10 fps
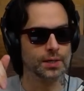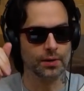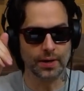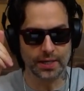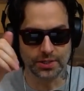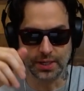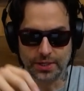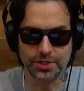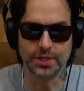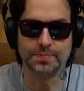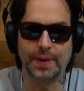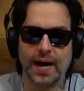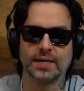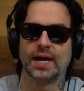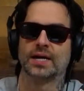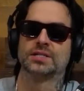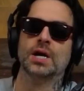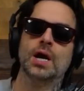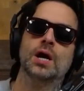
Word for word: Congratulations, podcast.